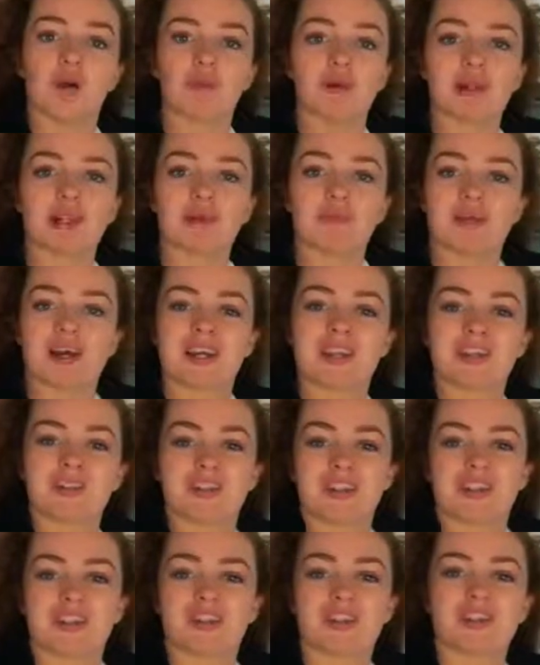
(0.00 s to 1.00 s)
Welcome back to
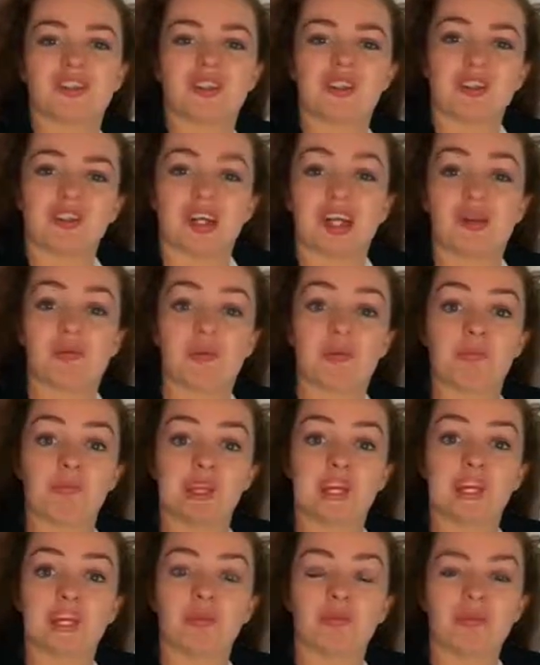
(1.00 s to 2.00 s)
another tutorial with
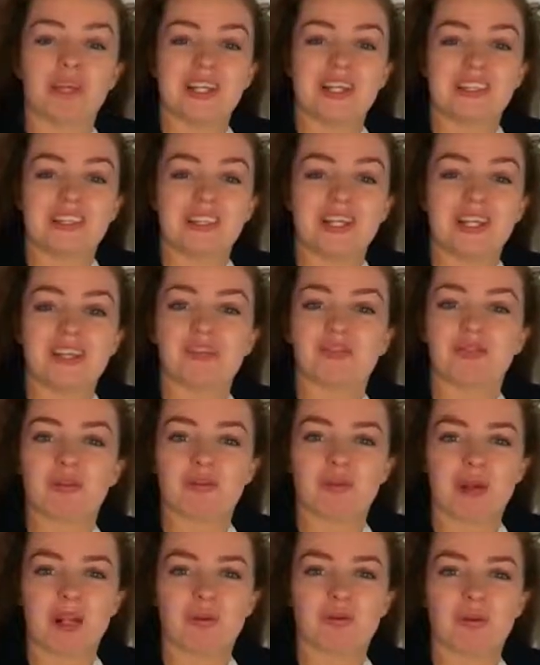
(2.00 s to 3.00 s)
me, Louise Egan
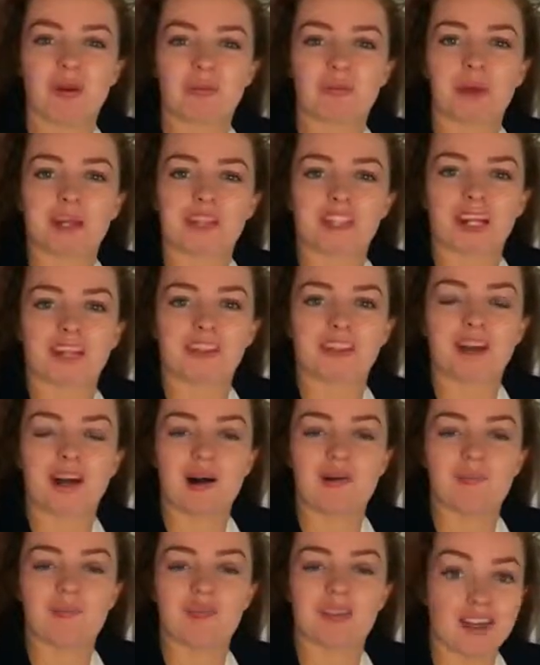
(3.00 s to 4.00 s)
from winit wordpress dot
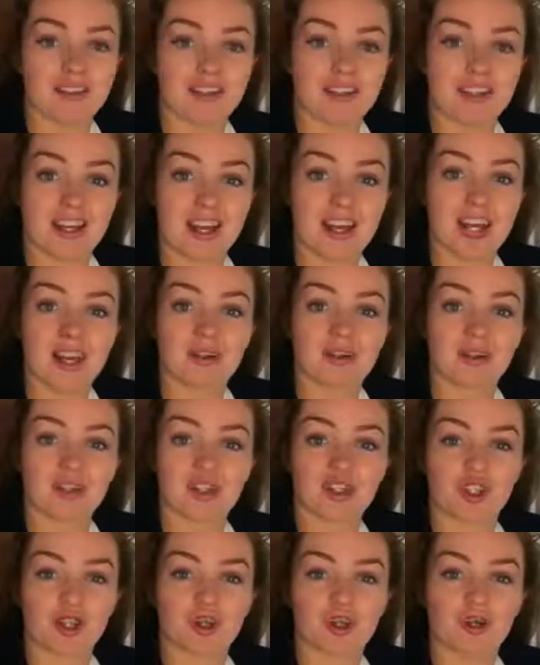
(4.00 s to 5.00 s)
com. Today I'm going
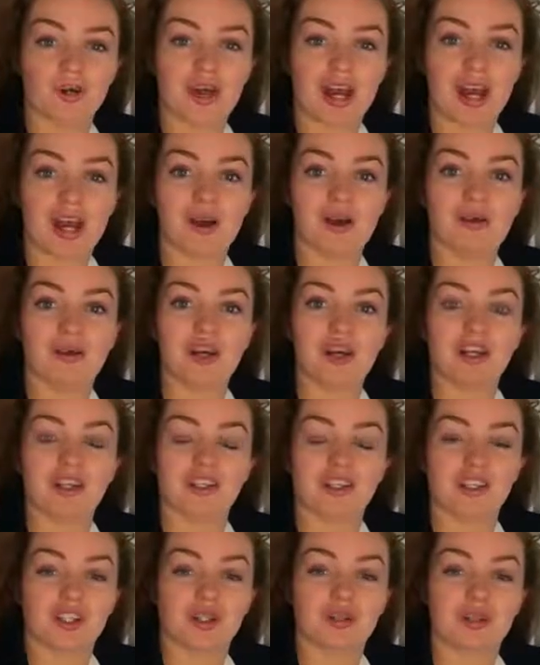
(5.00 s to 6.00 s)
to show you how
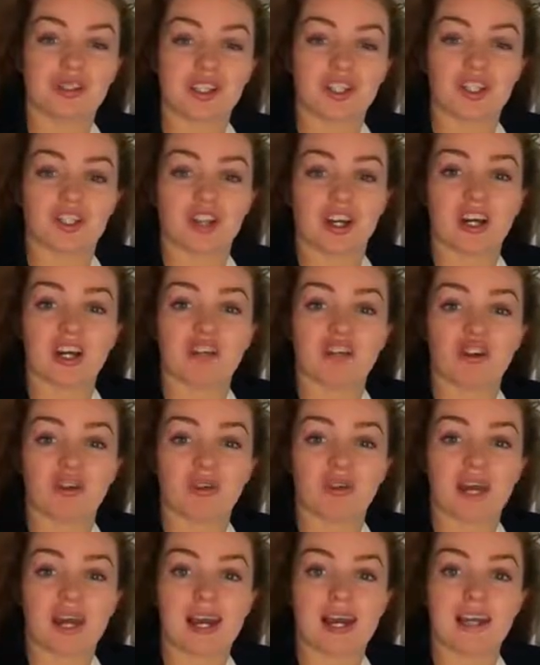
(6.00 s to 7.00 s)
to use the strike
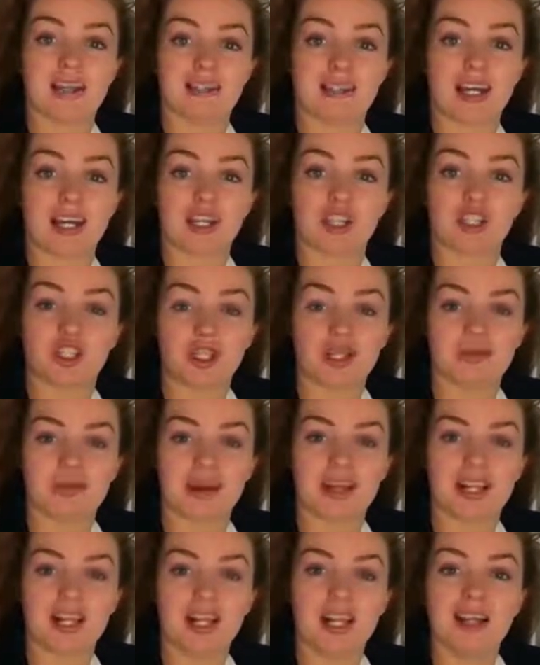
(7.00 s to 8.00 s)
through tags in H T M
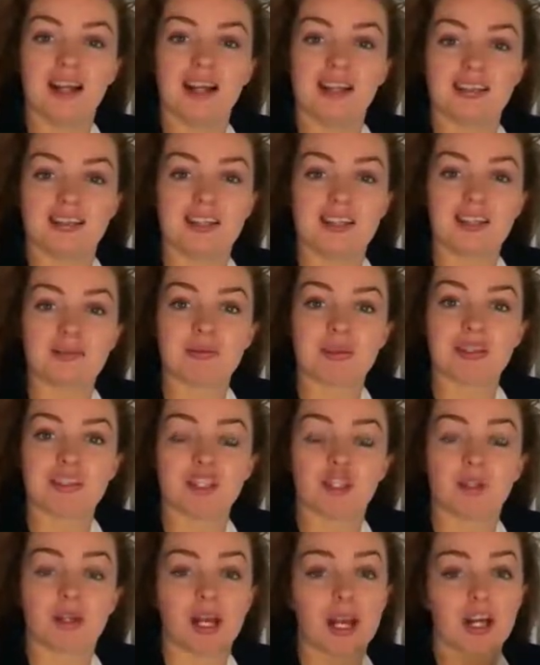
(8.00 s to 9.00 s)
L. So this means
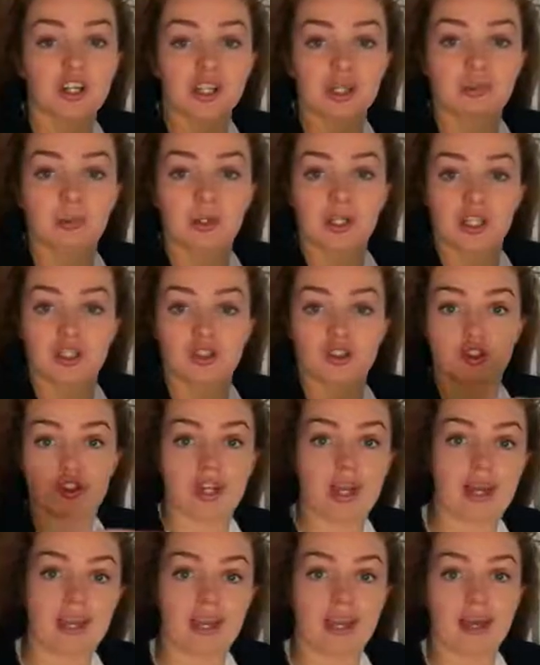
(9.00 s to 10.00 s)
that you can actually put a,
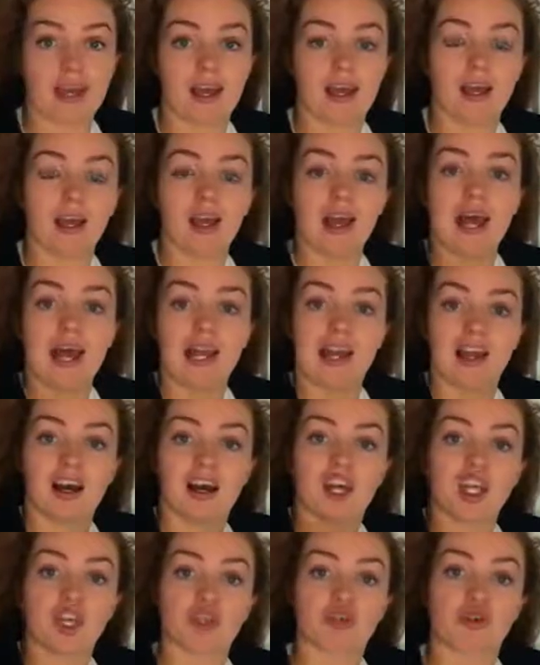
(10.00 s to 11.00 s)
like a, a
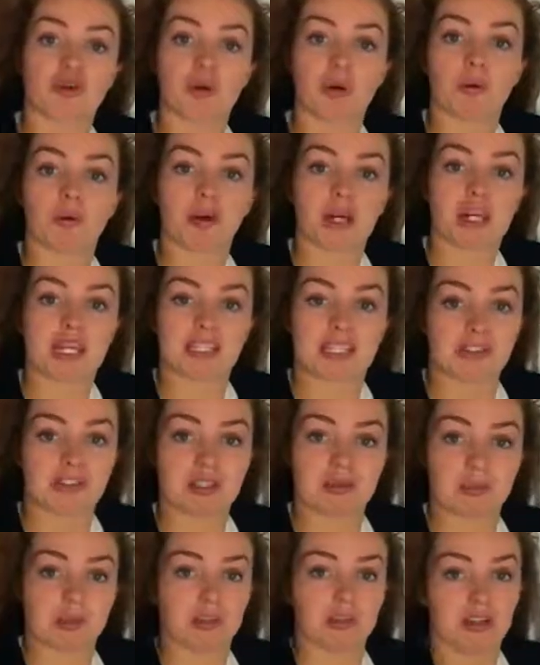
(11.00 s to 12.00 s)
line through a word as if
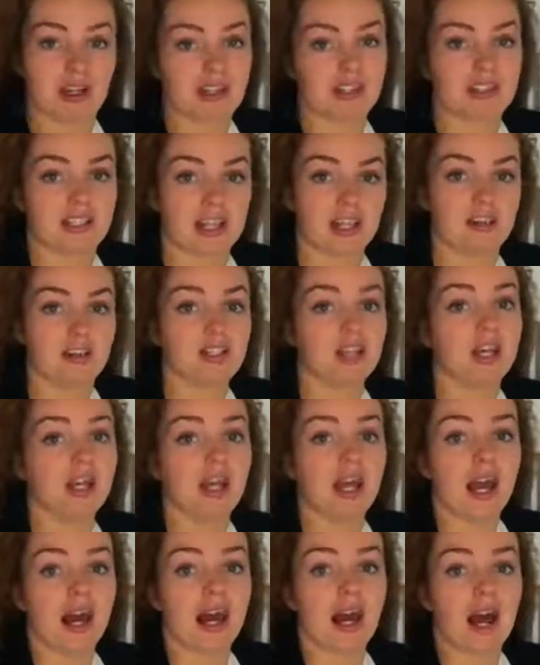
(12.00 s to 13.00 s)
it's being crossed out
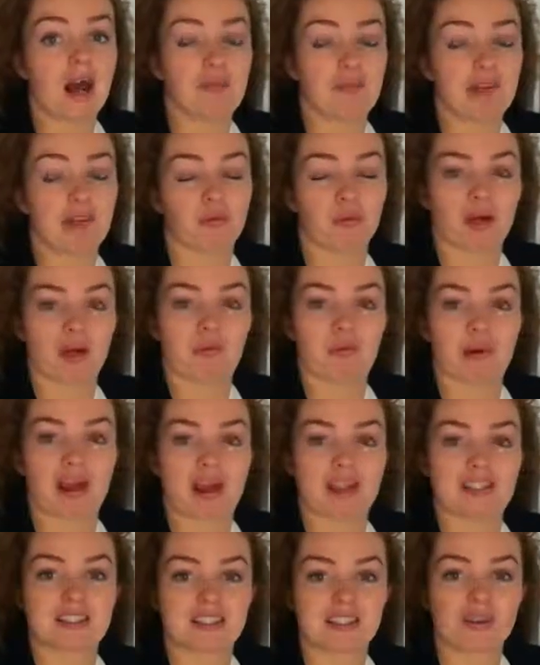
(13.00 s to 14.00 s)
um, in
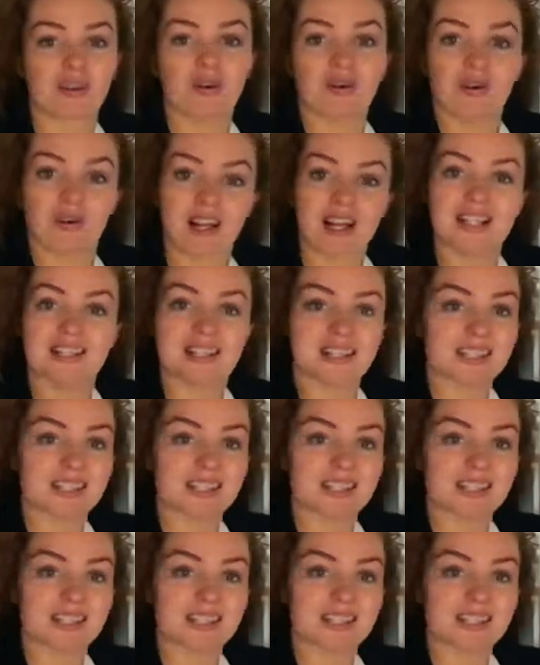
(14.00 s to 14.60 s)
WordPress. So let's get